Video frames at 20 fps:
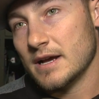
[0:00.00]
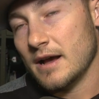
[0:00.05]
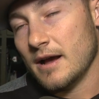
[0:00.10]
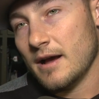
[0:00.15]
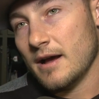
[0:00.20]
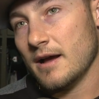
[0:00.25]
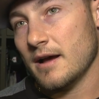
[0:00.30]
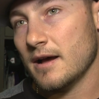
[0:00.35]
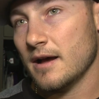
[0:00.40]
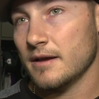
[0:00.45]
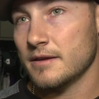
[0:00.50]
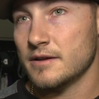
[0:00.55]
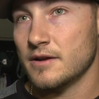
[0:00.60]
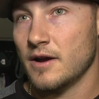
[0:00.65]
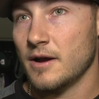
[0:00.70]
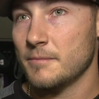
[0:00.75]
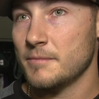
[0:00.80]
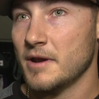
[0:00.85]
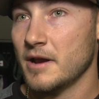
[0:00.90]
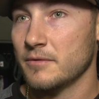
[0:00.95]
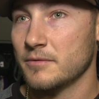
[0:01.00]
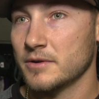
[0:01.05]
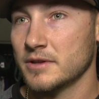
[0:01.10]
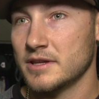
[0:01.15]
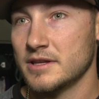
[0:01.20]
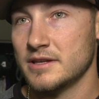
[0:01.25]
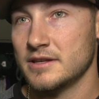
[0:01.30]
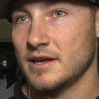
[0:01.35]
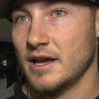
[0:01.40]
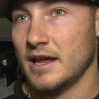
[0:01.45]
I
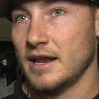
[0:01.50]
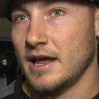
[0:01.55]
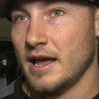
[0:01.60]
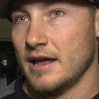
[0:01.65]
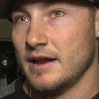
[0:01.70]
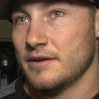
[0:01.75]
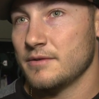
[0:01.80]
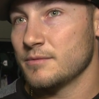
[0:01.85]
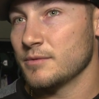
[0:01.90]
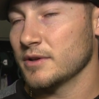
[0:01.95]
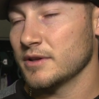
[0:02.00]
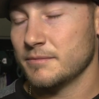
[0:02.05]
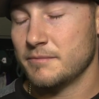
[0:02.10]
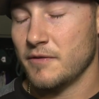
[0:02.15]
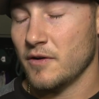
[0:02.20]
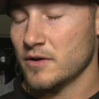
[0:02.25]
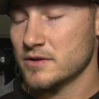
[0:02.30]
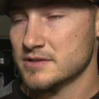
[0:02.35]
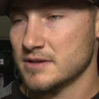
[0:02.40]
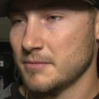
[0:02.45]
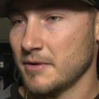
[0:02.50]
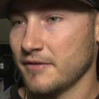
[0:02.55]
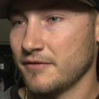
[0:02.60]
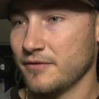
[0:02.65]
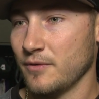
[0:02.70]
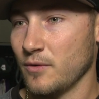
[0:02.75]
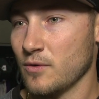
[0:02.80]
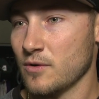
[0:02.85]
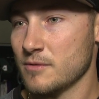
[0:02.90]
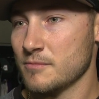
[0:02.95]
didn't really focus on my
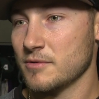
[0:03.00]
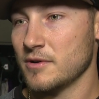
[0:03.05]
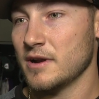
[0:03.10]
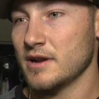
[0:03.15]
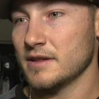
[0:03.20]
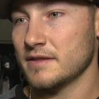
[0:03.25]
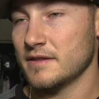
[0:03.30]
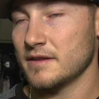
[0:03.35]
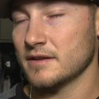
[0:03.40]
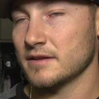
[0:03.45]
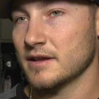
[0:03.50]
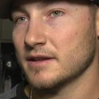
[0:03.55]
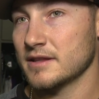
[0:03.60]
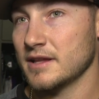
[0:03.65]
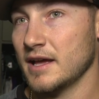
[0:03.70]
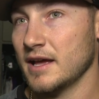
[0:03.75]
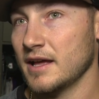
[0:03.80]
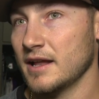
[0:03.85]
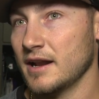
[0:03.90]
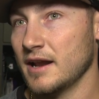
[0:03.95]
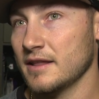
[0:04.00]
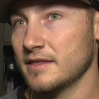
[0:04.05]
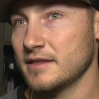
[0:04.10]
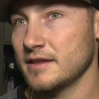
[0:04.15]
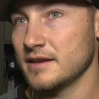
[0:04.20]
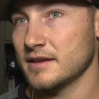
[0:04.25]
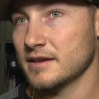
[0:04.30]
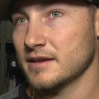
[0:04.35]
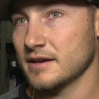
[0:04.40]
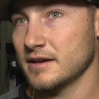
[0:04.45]
form or anything like that. I
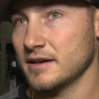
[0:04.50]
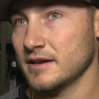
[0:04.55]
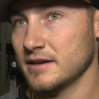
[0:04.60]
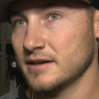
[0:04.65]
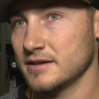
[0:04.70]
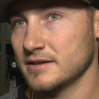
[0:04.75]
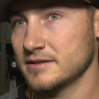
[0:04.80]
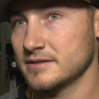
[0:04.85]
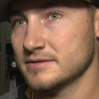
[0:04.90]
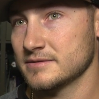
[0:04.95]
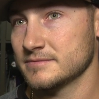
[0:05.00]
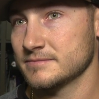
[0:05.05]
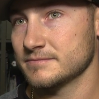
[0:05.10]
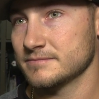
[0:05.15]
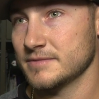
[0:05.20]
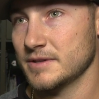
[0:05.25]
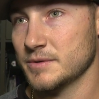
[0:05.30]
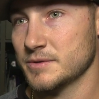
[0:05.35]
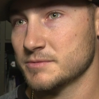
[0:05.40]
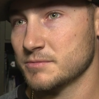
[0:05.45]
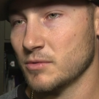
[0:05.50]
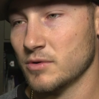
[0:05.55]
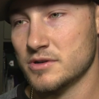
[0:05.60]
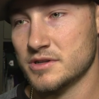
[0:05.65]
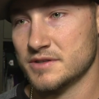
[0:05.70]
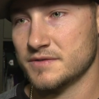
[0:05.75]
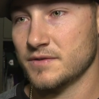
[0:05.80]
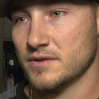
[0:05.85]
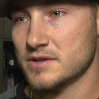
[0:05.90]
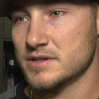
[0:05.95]
think it was more
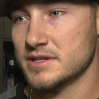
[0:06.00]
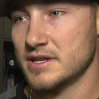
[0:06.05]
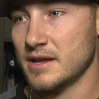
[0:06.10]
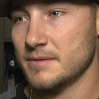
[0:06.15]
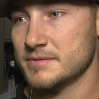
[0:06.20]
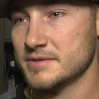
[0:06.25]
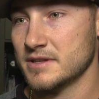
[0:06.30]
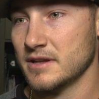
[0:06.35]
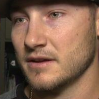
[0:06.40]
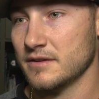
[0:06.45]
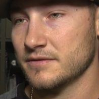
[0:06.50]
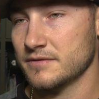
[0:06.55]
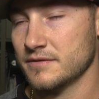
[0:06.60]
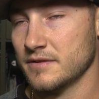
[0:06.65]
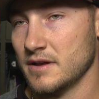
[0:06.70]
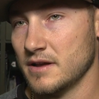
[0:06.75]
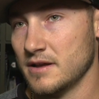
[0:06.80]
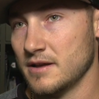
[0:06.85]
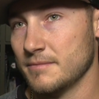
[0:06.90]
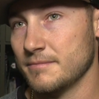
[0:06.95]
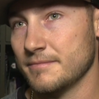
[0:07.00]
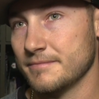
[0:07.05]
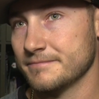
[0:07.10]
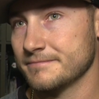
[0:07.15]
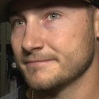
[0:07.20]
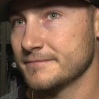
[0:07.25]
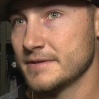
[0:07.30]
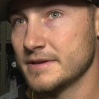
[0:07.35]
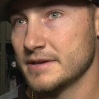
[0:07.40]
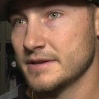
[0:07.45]
just first step stuff.
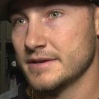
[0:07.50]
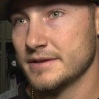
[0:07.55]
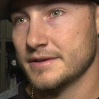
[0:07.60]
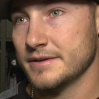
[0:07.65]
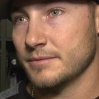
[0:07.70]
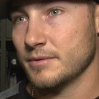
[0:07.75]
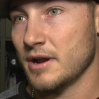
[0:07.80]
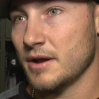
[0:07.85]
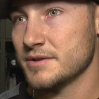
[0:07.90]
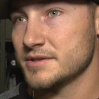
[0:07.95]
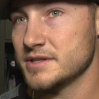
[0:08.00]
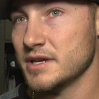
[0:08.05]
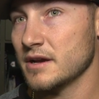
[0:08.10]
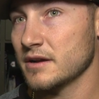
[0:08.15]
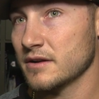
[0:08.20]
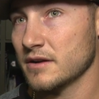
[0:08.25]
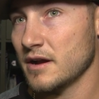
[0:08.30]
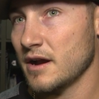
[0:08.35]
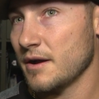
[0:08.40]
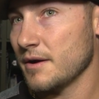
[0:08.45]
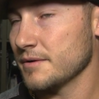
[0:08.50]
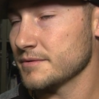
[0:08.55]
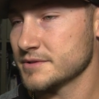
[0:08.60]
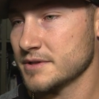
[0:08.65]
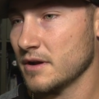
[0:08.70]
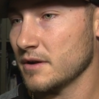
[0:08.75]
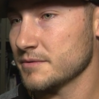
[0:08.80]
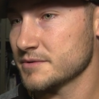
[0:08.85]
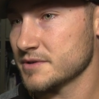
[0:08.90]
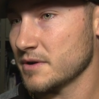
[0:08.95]
When I was younger, I
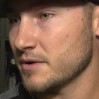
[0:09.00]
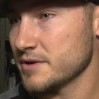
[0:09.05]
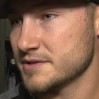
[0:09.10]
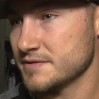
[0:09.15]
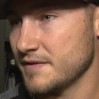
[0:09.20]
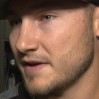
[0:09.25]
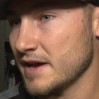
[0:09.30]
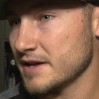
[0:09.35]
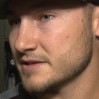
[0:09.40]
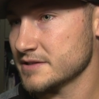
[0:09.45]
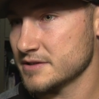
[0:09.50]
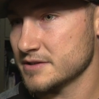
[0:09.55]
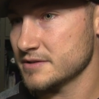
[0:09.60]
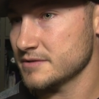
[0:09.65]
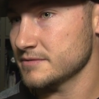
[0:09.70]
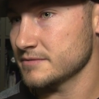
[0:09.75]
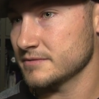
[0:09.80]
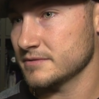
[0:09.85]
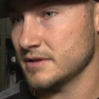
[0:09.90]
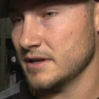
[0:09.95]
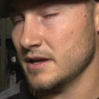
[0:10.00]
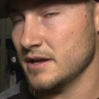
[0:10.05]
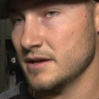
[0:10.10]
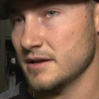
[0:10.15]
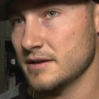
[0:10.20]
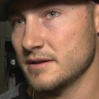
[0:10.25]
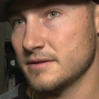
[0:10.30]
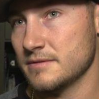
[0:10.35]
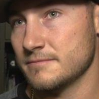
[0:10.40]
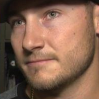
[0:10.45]
was always faster.
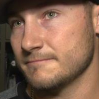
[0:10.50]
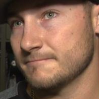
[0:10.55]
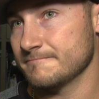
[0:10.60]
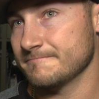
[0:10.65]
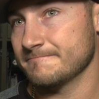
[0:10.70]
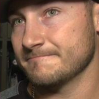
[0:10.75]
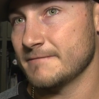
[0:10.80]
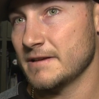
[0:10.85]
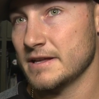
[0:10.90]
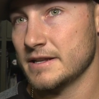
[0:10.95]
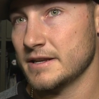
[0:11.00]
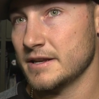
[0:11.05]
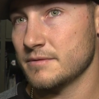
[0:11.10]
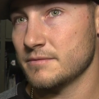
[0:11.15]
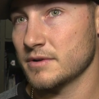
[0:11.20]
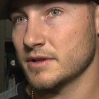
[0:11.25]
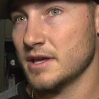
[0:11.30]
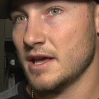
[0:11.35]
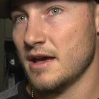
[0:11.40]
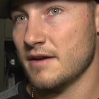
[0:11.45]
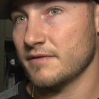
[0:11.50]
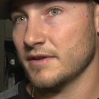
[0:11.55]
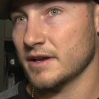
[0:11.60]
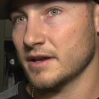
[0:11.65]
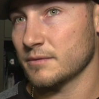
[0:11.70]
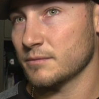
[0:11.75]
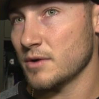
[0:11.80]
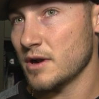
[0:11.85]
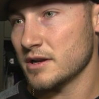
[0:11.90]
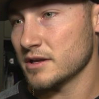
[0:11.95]
Didn't really have like
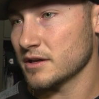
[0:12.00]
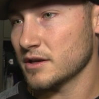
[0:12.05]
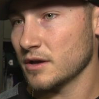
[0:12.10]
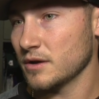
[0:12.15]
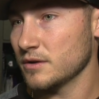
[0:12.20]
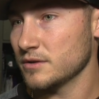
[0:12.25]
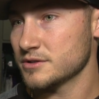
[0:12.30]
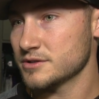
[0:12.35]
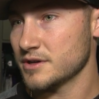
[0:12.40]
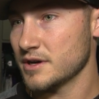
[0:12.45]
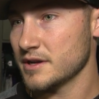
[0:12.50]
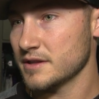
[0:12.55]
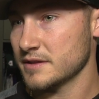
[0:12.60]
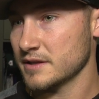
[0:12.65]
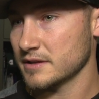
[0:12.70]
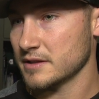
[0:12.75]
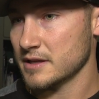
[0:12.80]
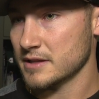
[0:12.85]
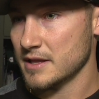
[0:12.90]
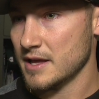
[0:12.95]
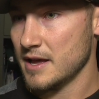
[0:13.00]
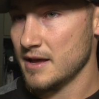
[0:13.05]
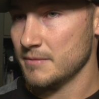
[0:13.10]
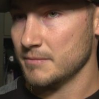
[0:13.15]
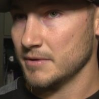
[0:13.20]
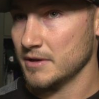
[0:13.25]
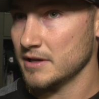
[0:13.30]
a running coach or anything like that.